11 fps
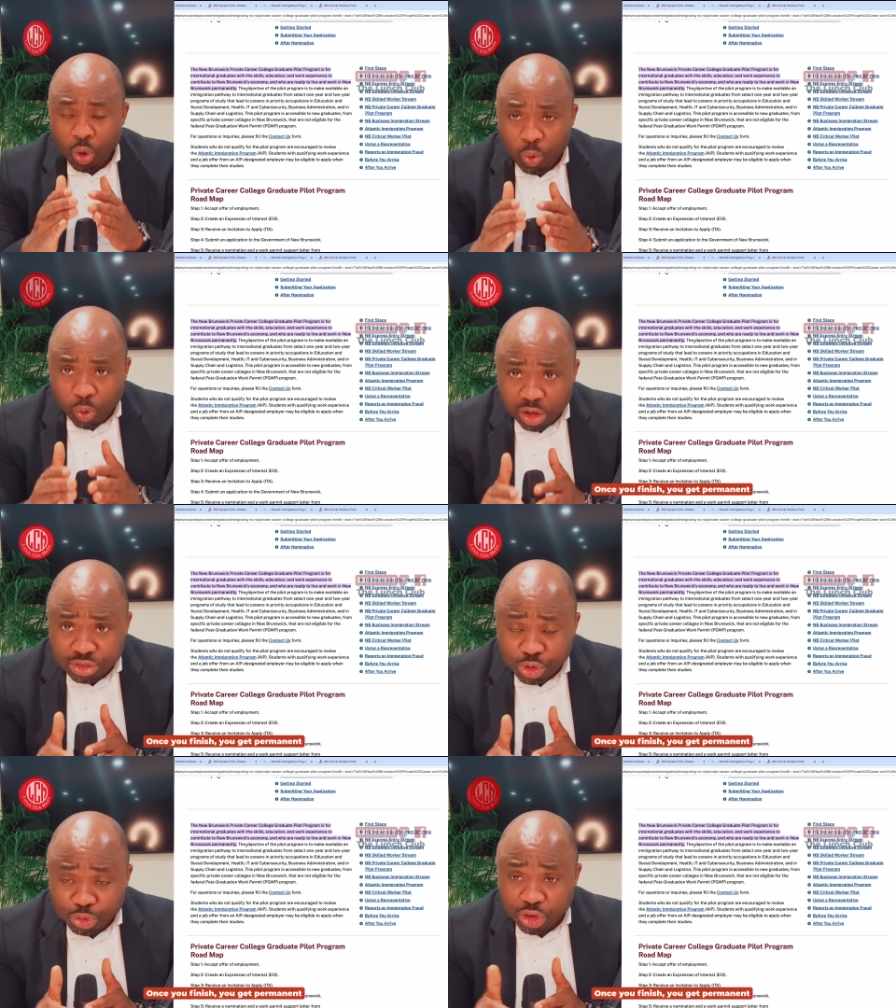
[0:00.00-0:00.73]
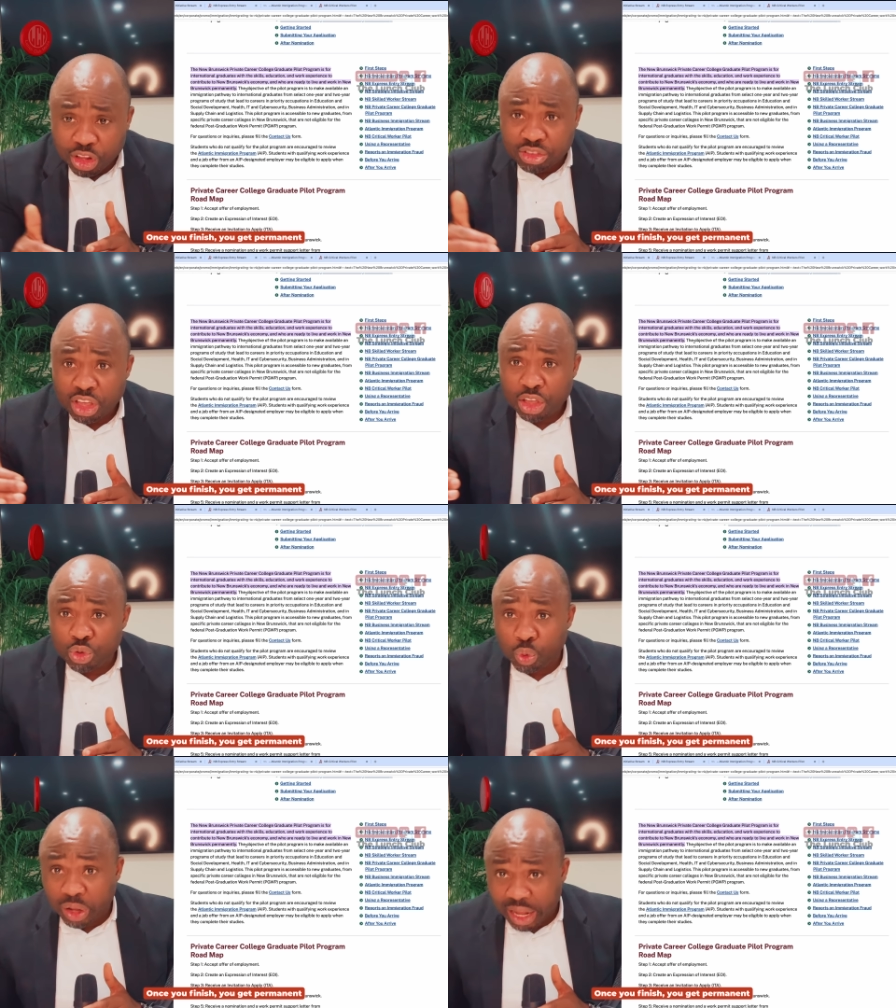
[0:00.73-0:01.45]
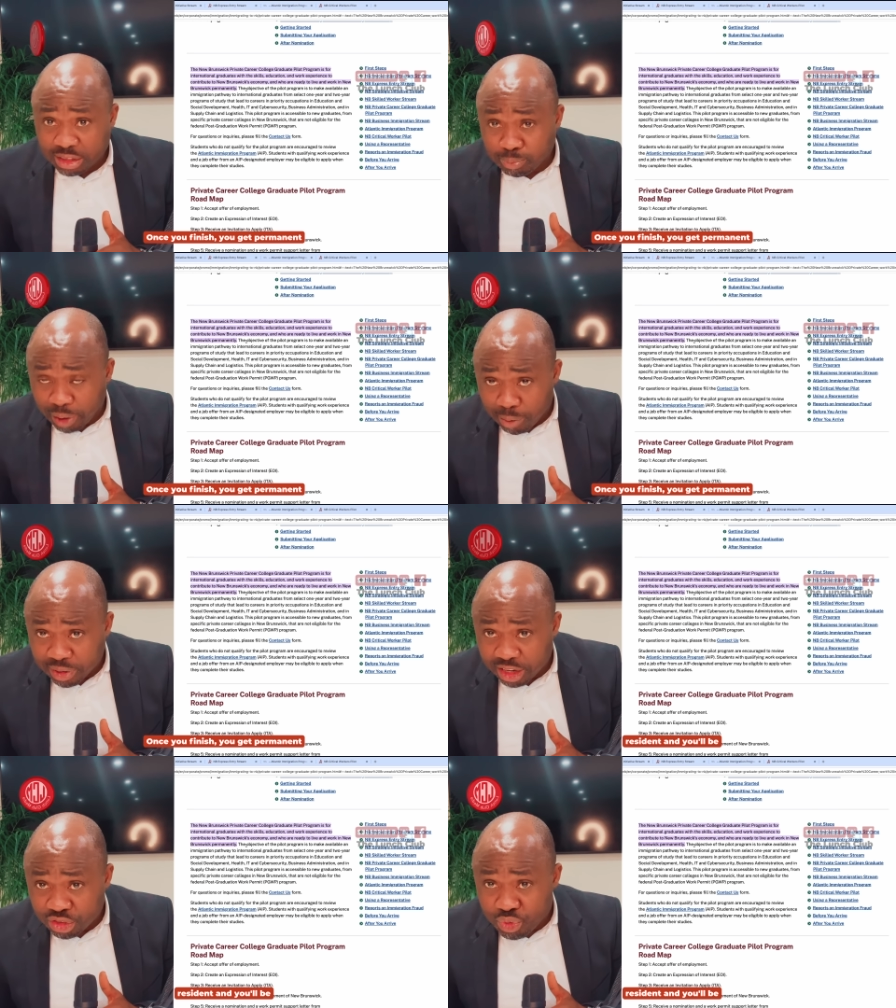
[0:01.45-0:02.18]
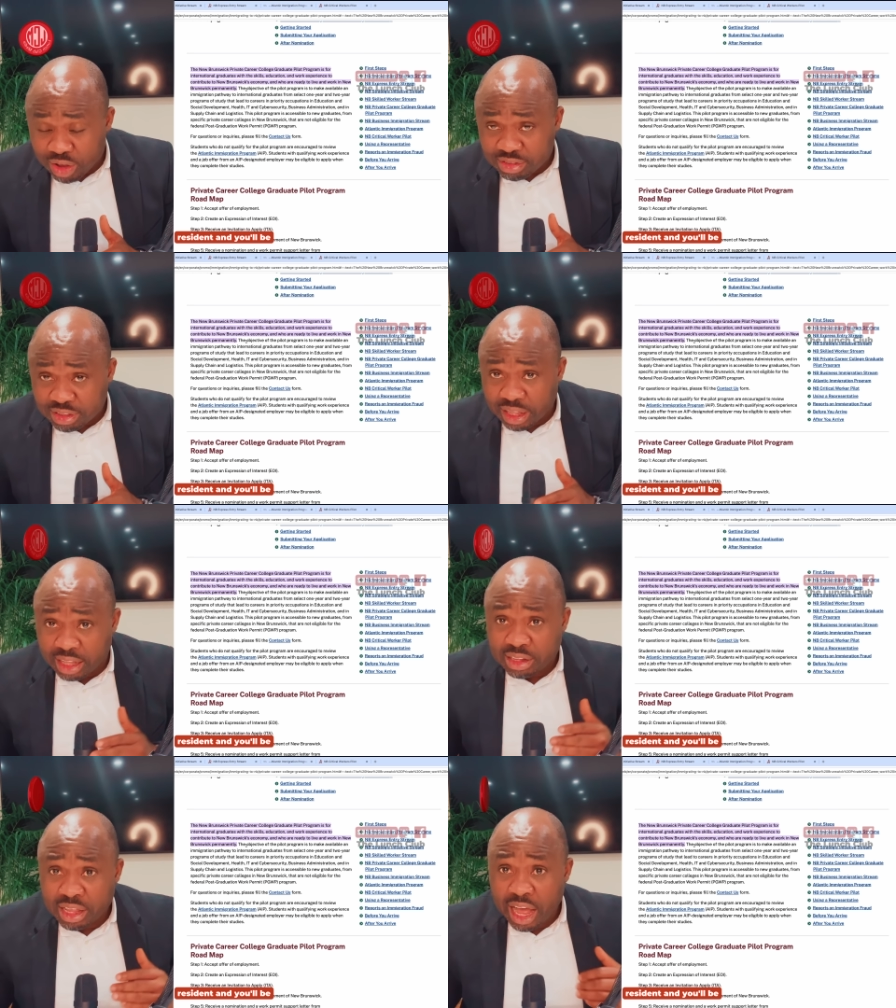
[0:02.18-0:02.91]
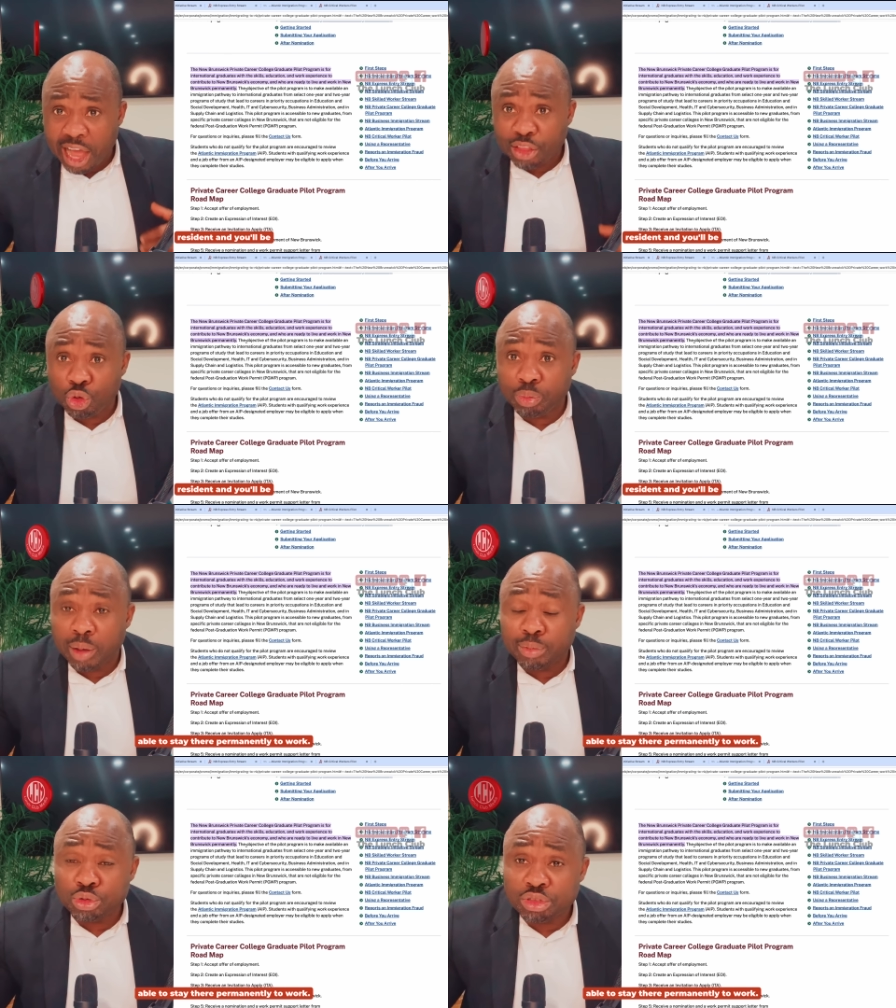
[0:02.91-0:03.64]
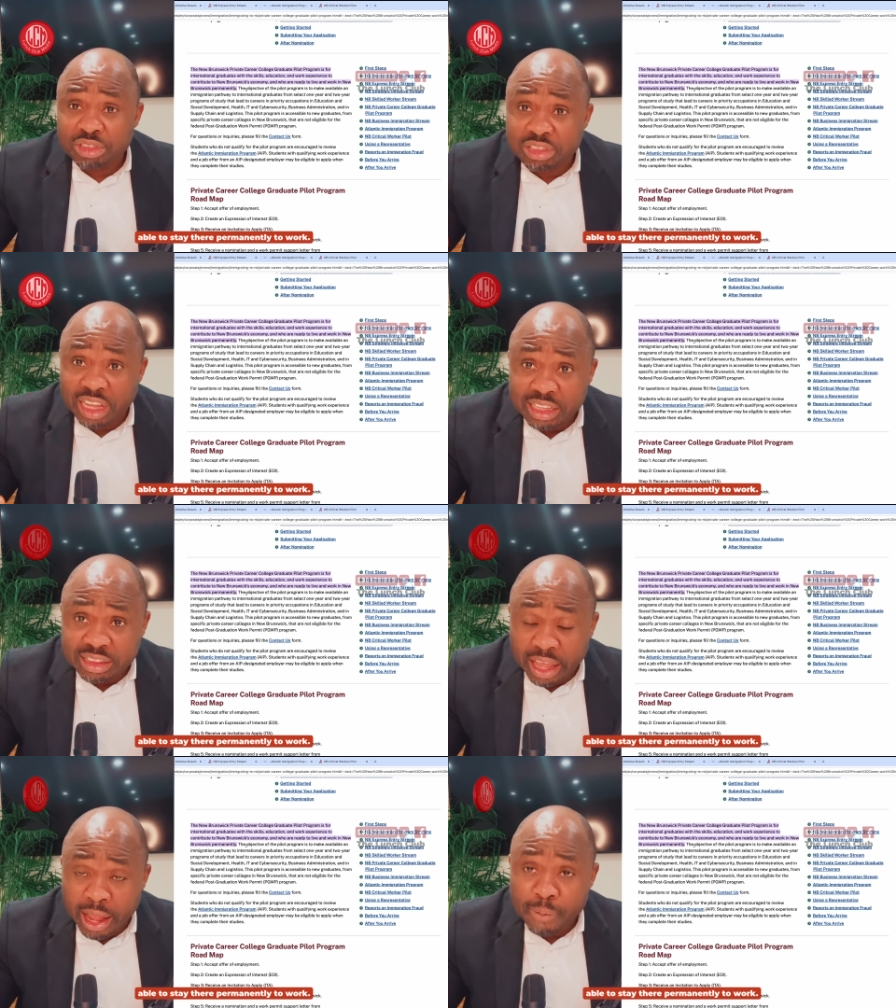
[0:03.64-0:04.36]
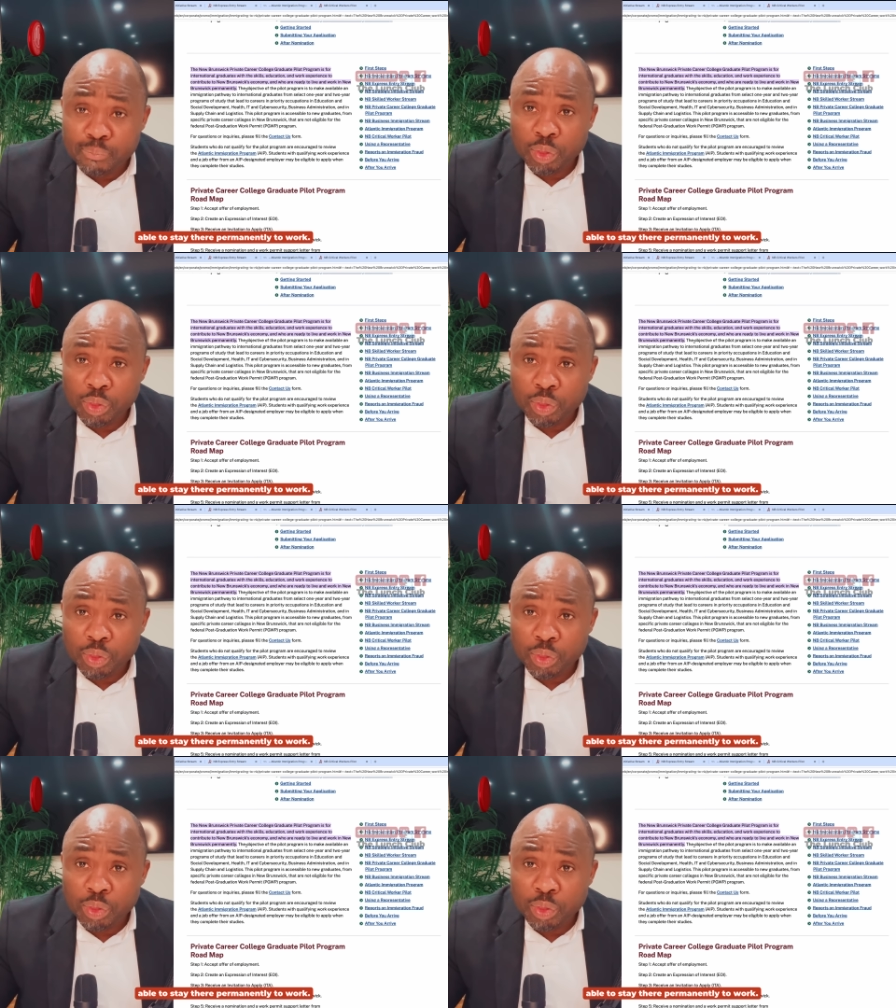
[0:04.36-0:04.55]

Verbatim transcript: Once you finish, you get permanent resident and you'll be able to stay there